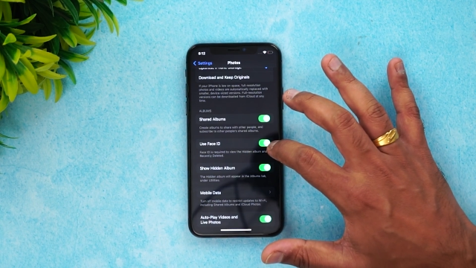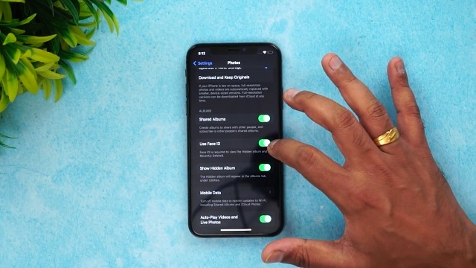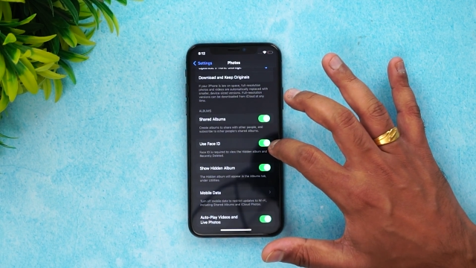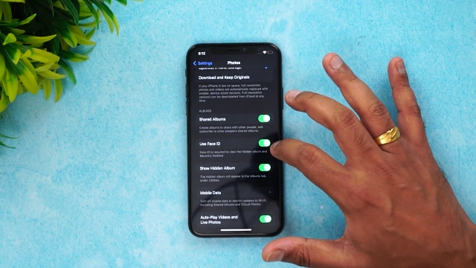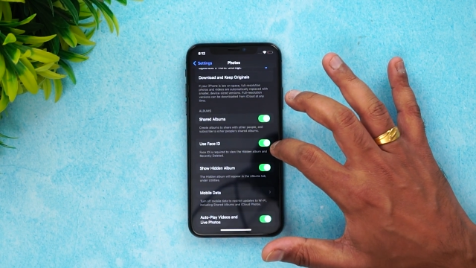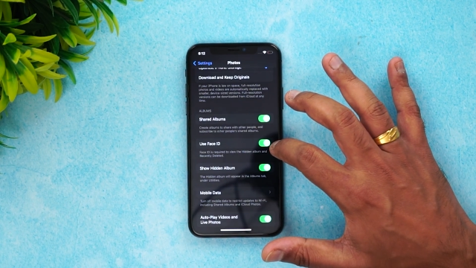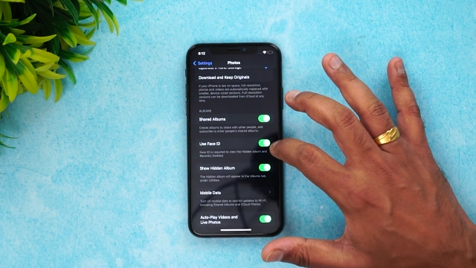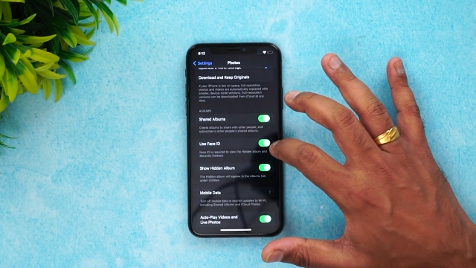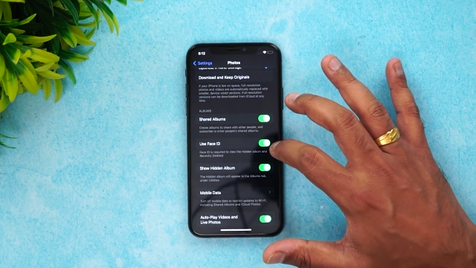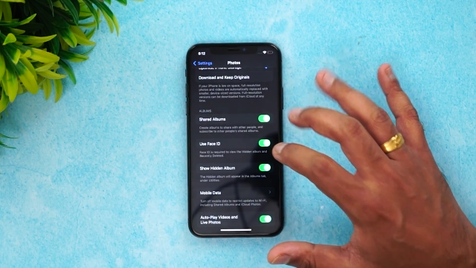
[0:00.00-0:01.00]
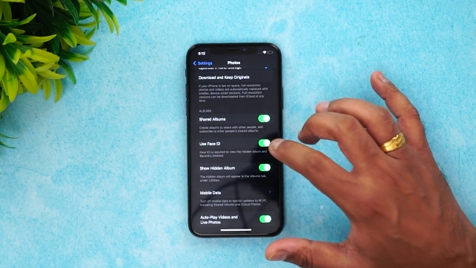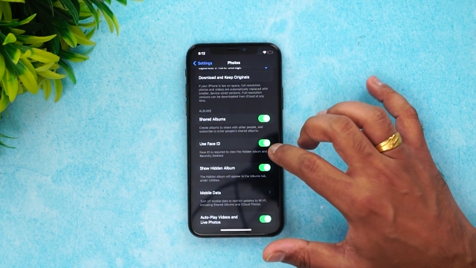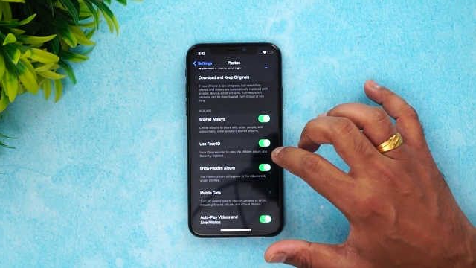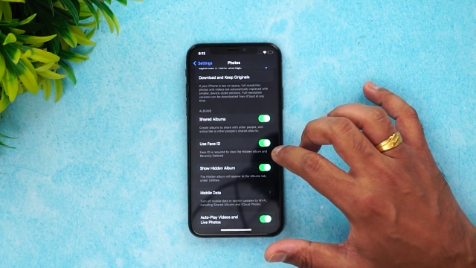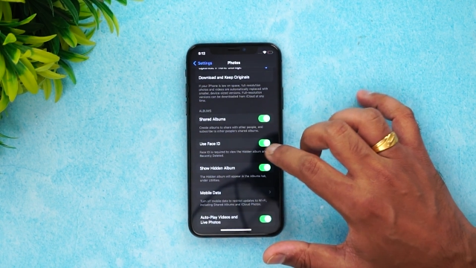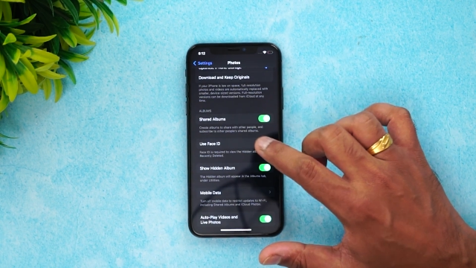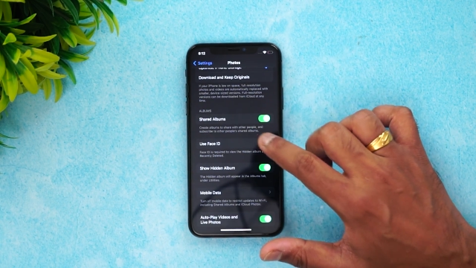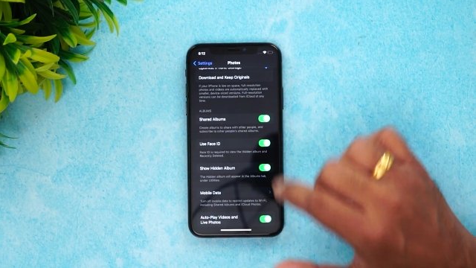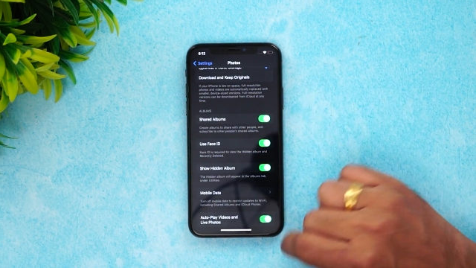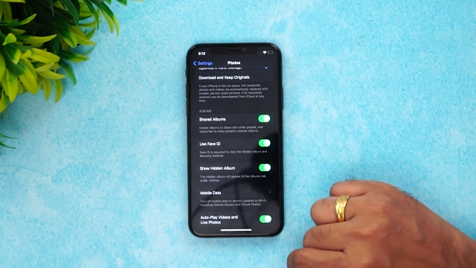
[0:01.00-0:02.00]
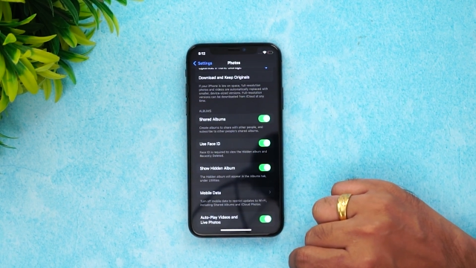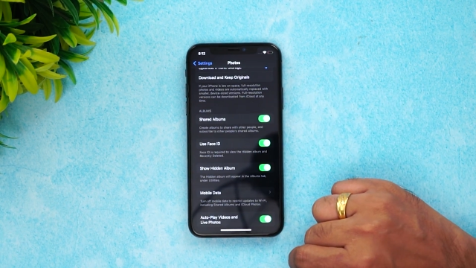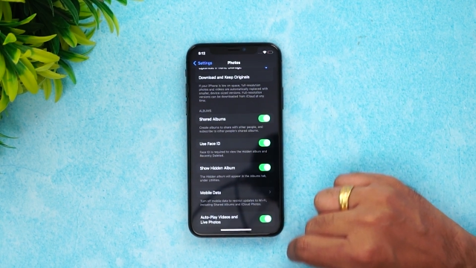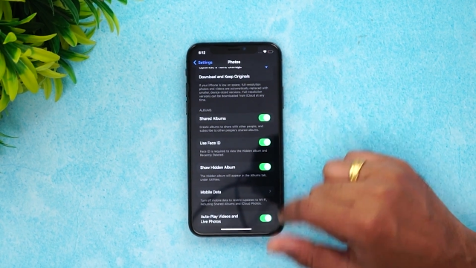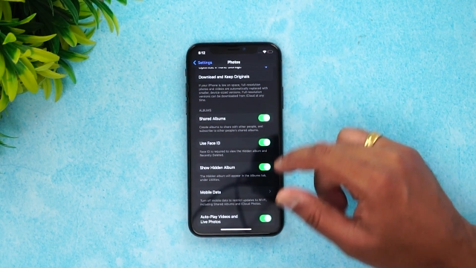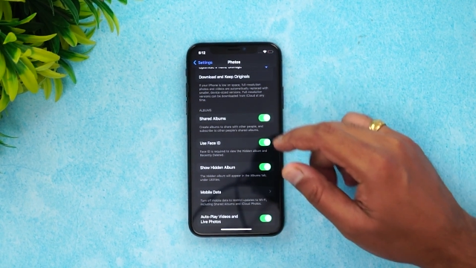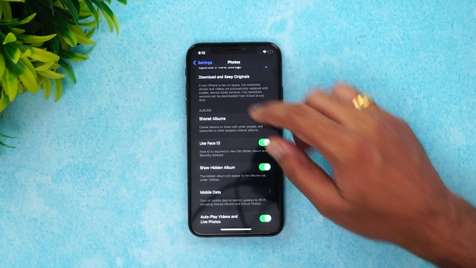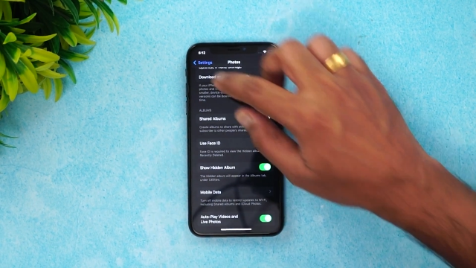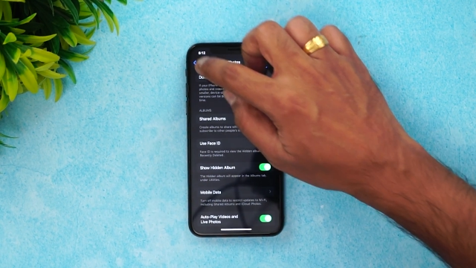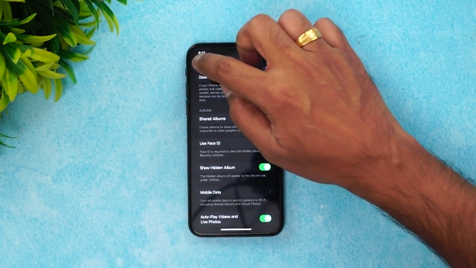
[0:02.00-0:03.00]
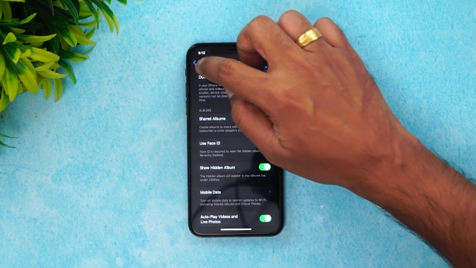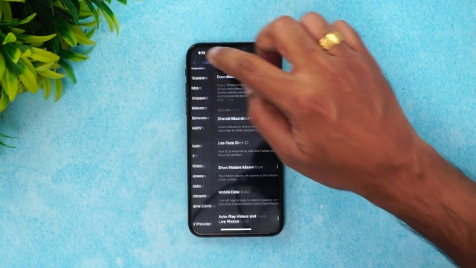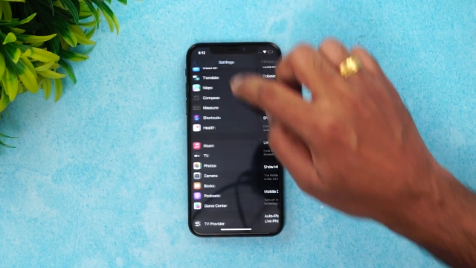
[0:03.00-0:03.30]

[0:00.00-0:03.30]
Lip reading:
(no speaker visible)